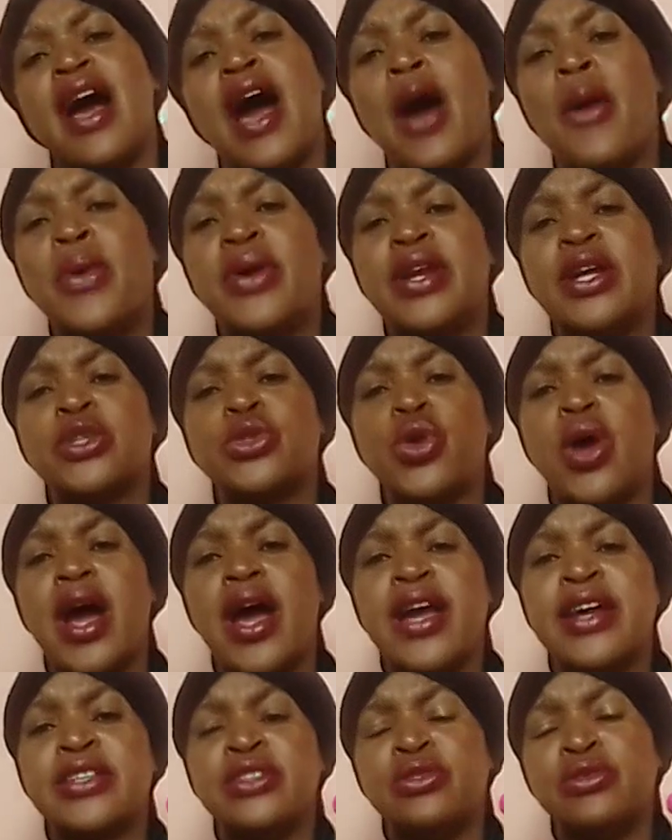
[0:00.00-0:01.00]
I want to
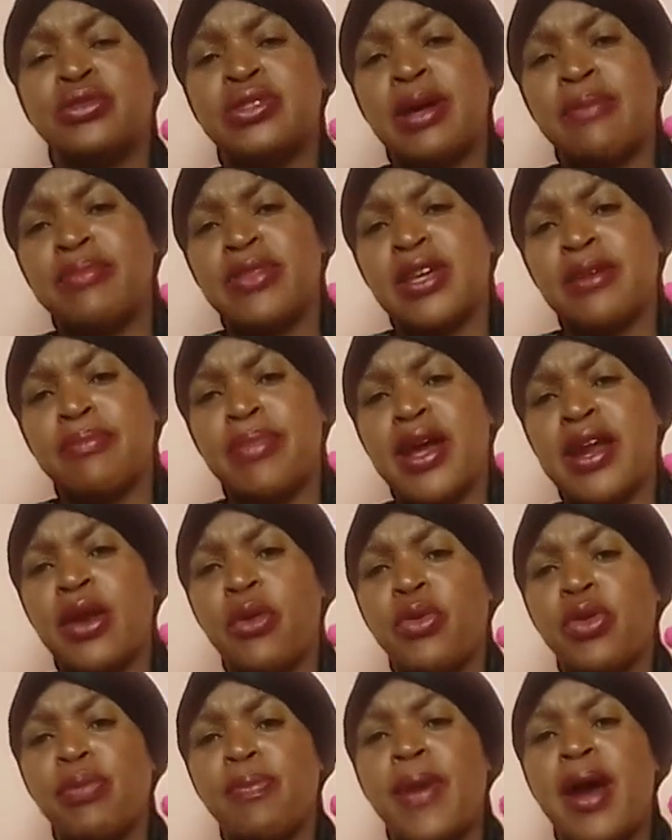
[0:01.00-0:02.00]
try and do something
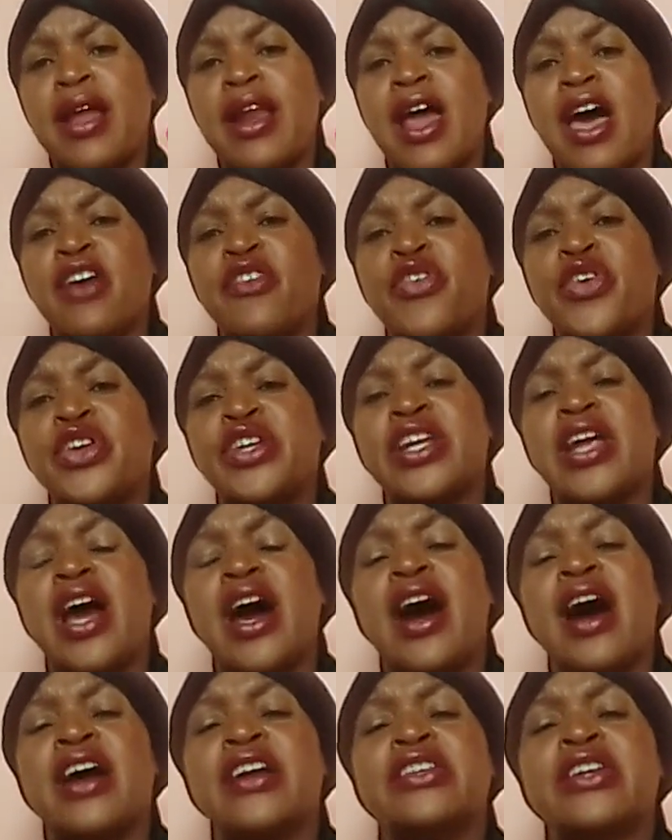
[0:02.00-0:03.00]
better with my life. And
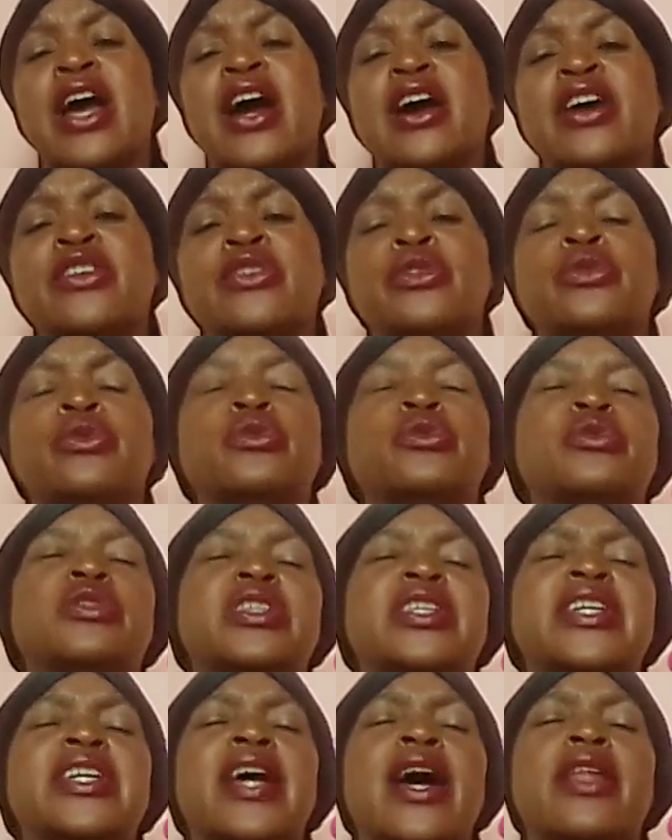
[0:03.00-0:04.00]
yeah, you
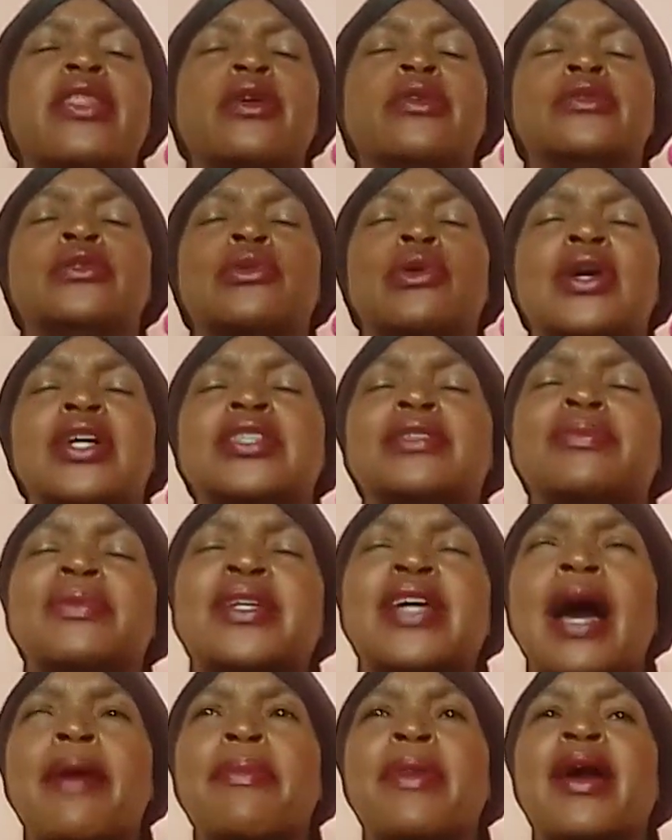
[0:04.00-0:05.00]
hear those words be
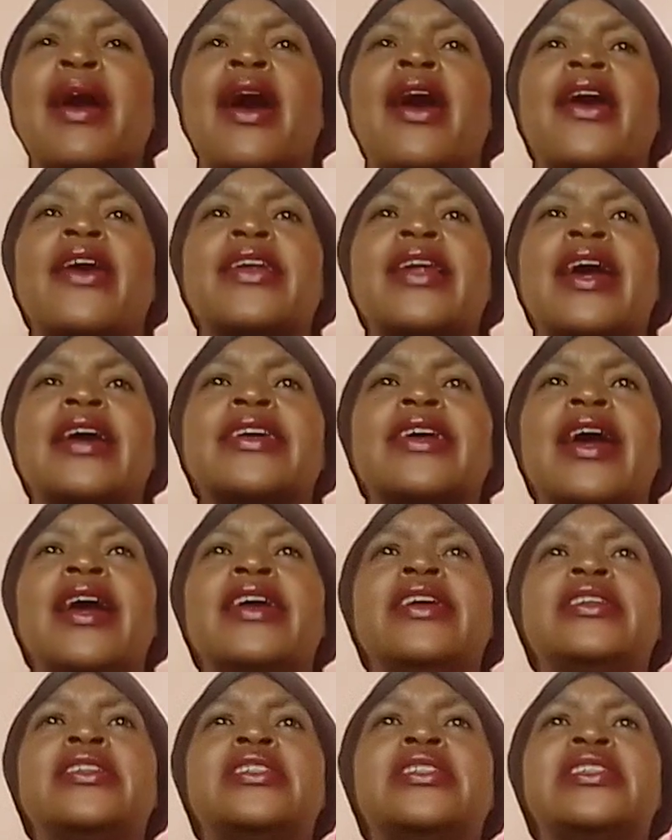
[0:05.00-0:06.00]
coming out like,
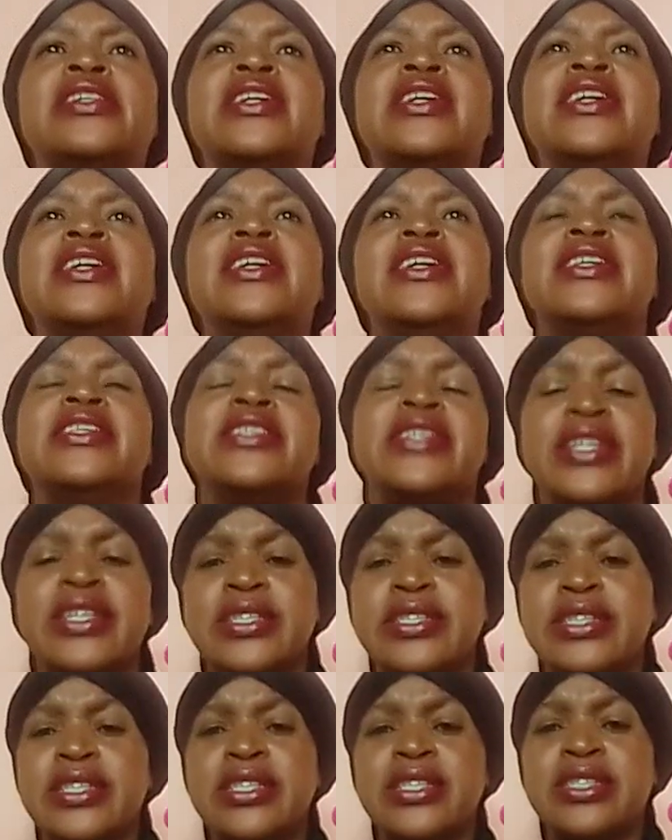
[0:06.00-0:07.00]
hey,
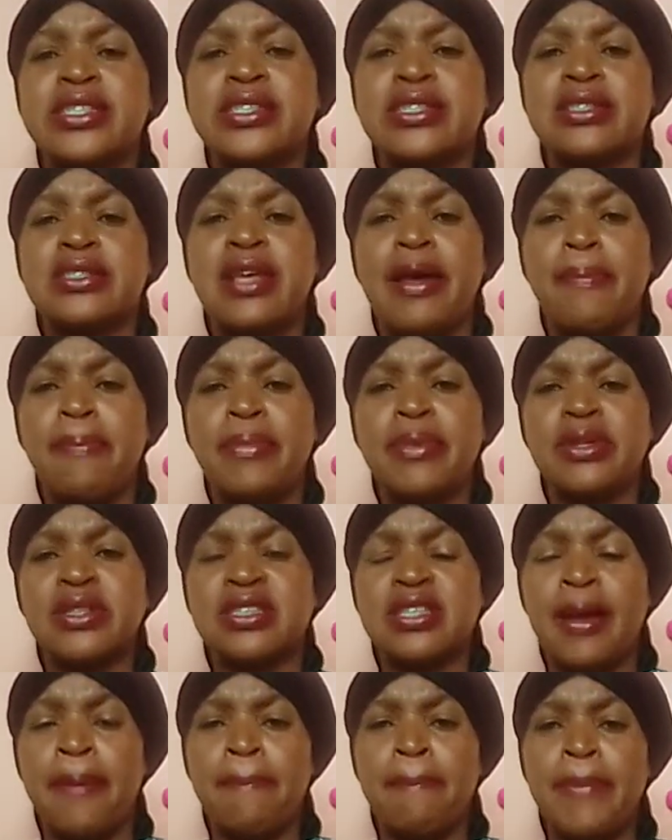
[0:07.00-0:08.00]
since
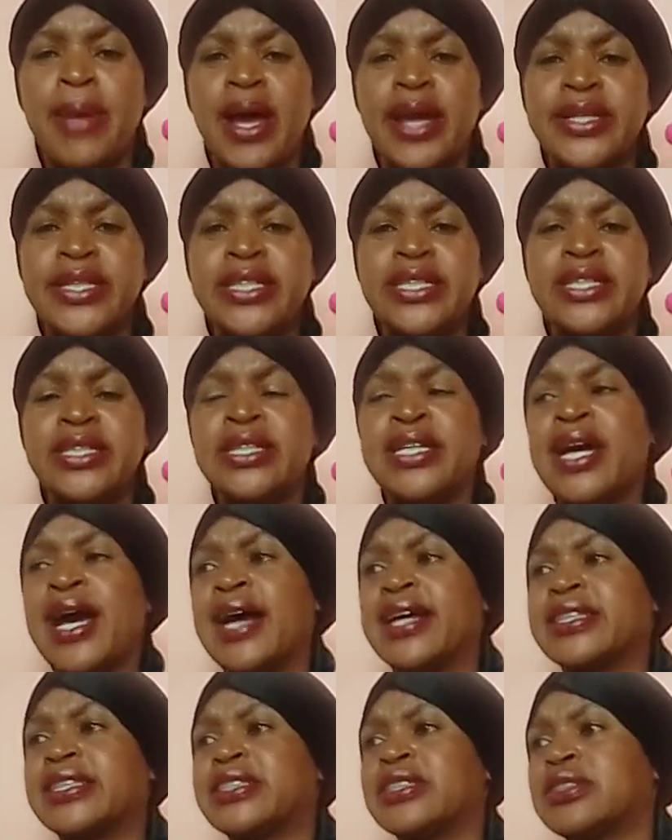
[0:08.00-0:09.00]
somebody
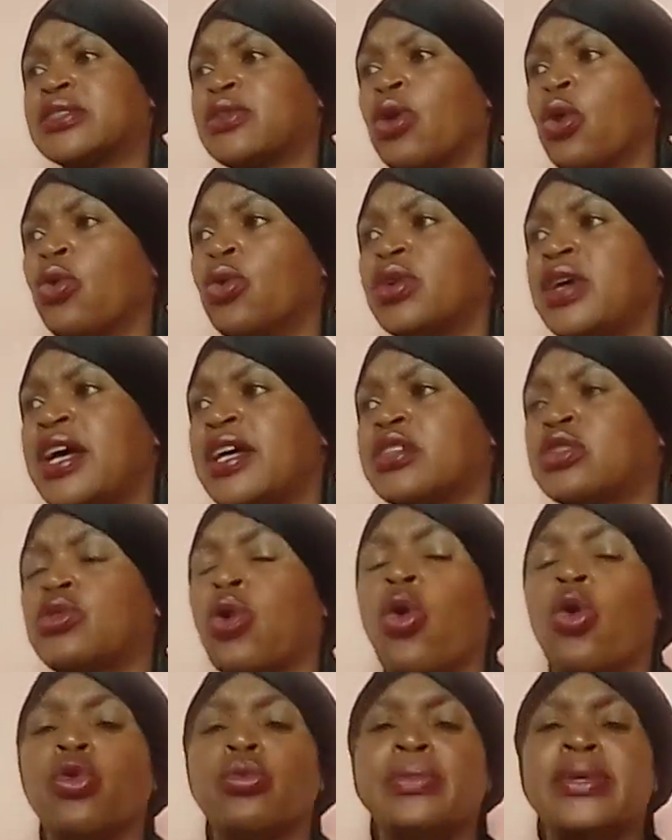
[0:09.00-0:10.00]
has
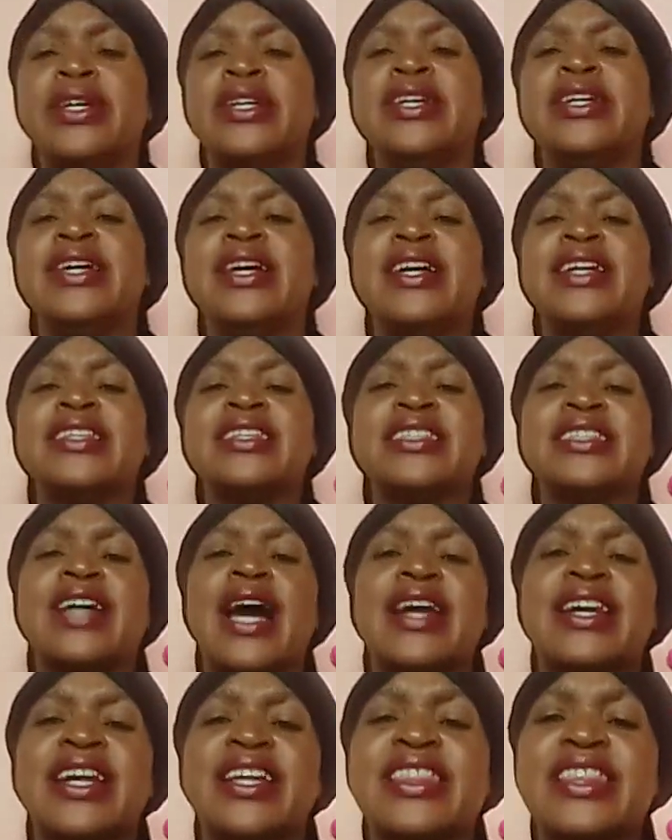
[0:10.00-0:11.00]
told me this
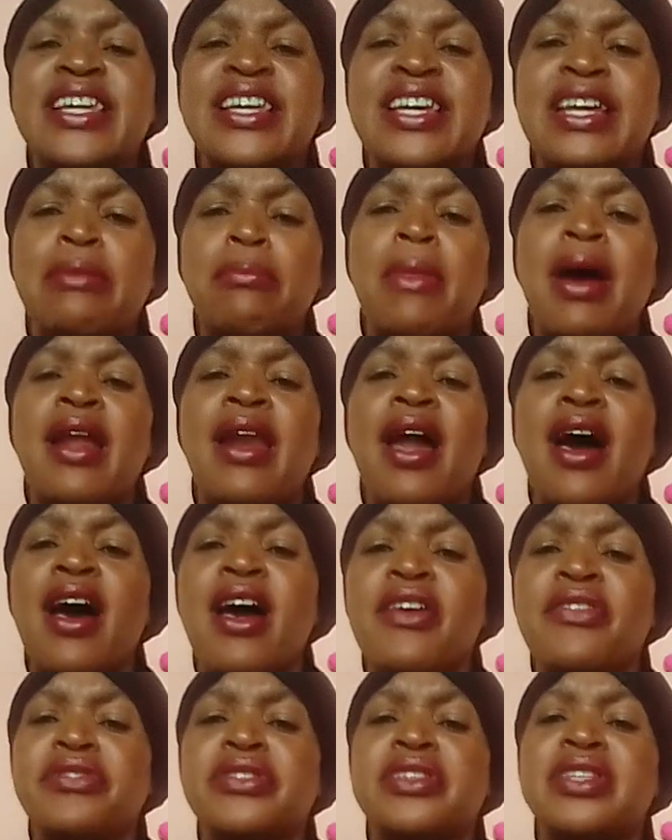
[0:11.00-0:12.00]
kind of thing in my
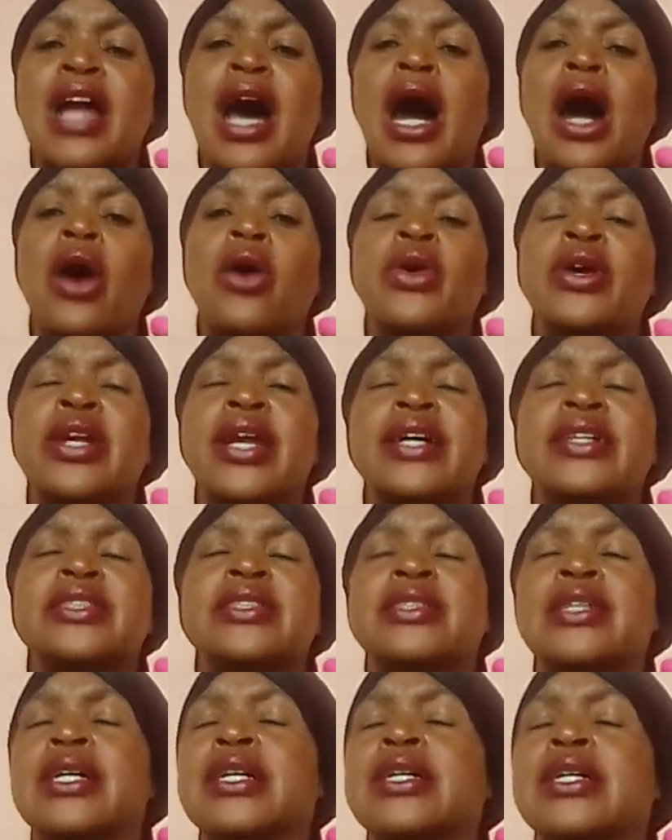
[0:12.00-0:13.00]
life, and now it
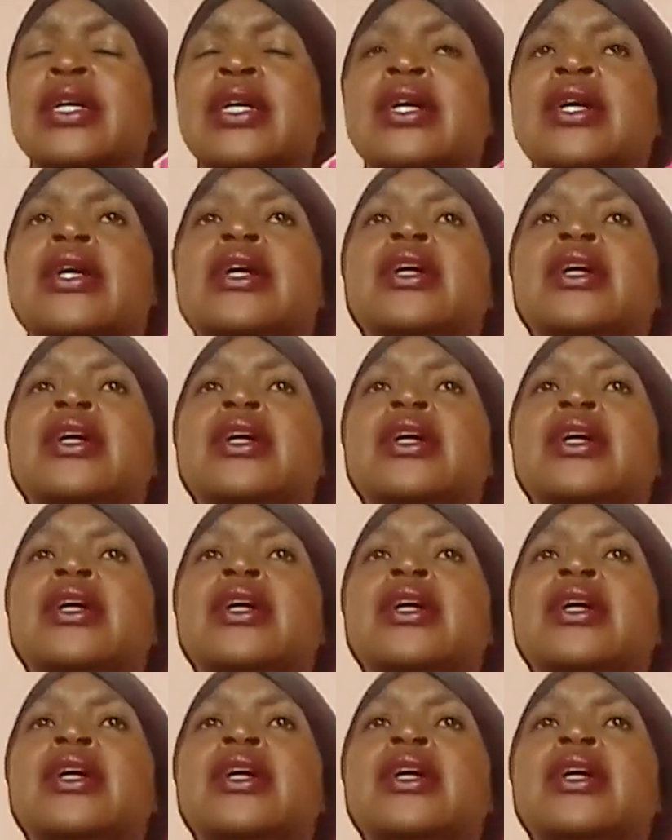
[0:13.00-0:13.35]
has stick